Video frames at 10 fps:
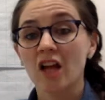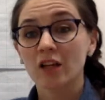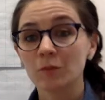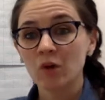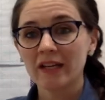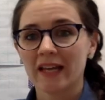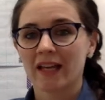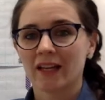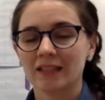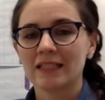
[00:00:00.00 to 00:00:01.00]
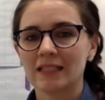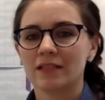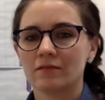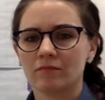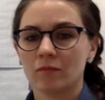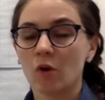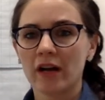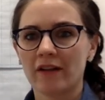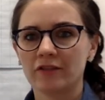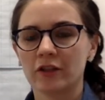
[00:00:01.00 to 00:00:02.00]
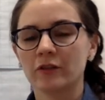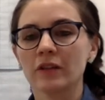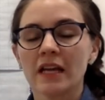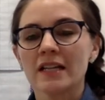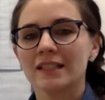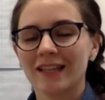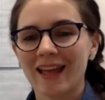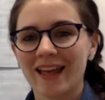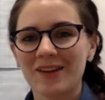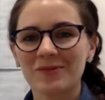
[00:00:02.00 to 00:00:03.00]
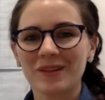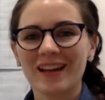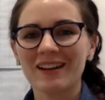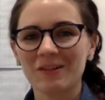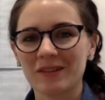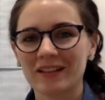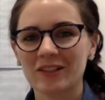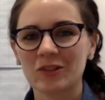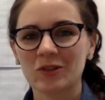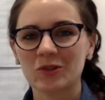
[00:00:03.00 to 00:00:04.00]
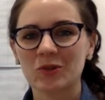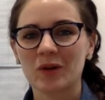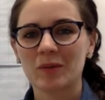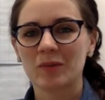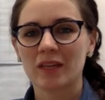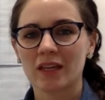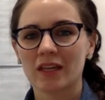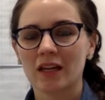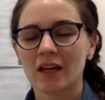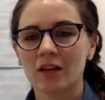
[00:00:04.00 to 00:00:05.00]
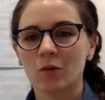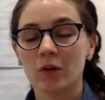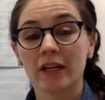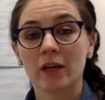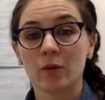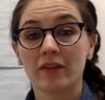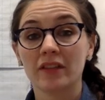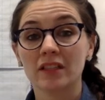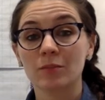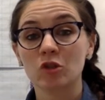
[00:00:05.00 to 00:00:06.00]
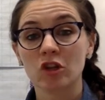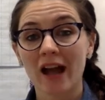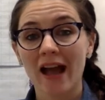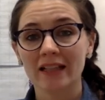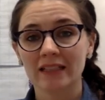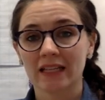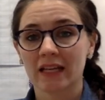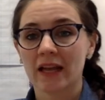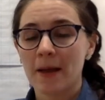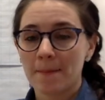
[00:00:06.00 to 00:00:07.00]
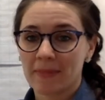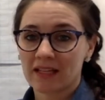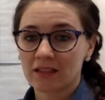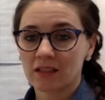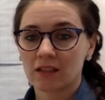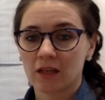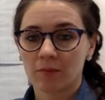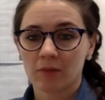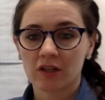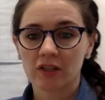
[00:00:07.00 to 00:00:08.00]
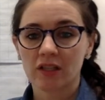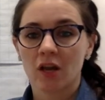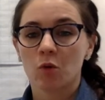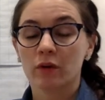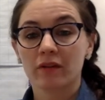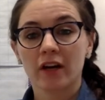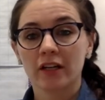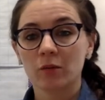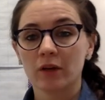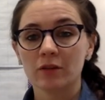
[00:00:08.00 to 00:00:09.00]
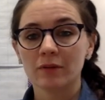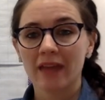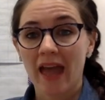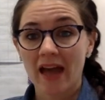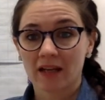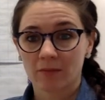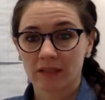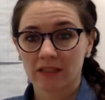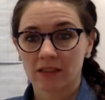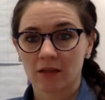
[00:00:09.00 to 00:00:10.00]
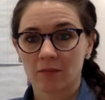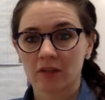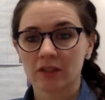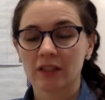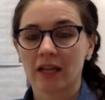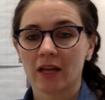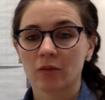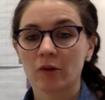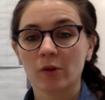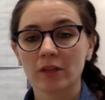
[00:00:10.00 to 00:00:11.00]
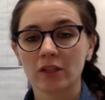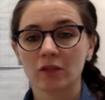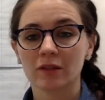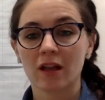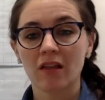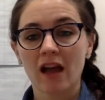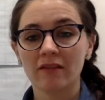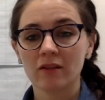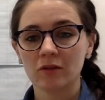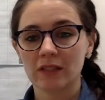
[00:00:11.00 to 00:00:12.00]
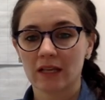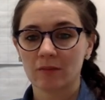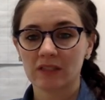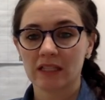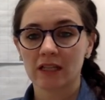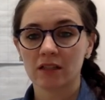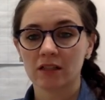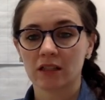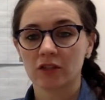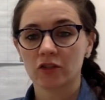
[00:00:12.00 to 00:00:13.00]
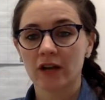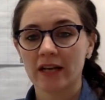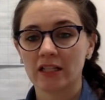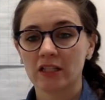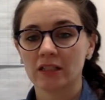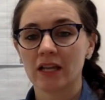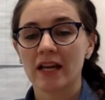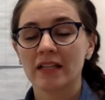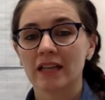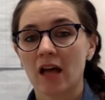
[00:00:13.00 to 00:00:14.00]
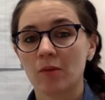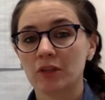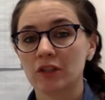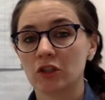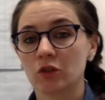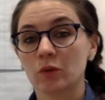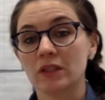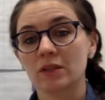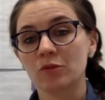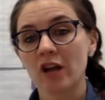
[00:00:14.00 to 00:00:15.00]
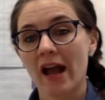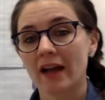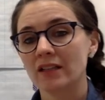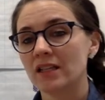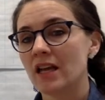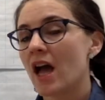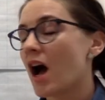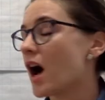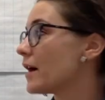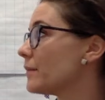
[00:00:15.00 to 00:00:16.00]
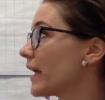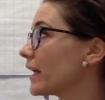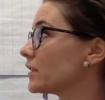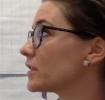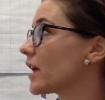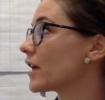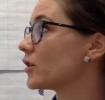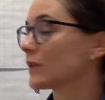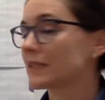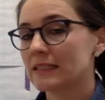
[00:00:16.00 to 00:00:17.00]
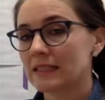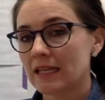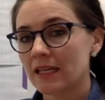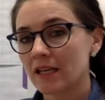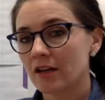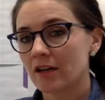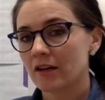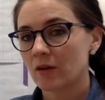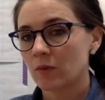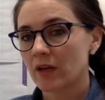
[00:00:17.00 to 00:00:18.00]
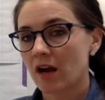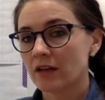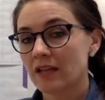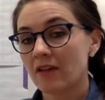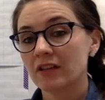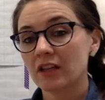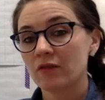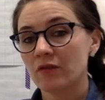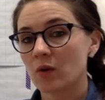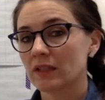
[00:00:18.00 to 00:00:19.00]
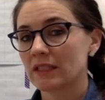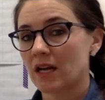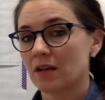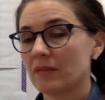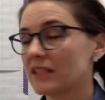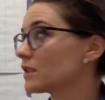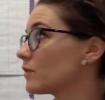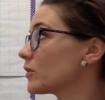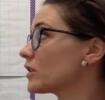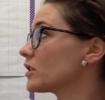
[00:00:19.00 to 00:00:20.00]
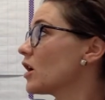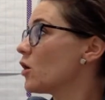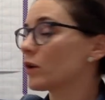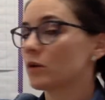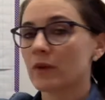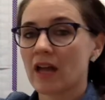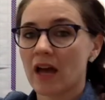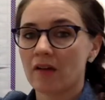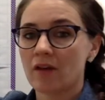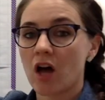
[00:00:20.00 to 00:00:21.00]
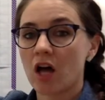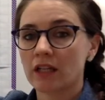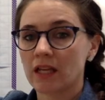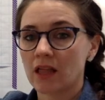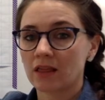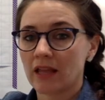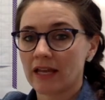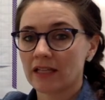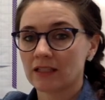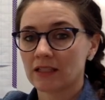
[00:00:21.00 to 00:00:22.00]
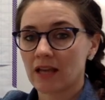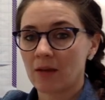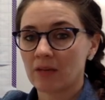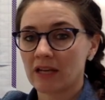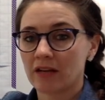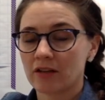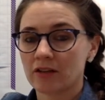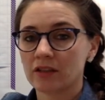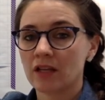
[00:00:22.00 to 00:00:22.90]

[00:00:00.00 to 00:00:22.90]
Good morning or afternoon. Today we are going to be working with subtracting mixed numbers. We've already worked with adding mixed numbers, and we're going to use a lot of those same skills and strategies to help us to subtract. And you can see here that we are definitely focusing on mixed numbers where we have unlike denominators.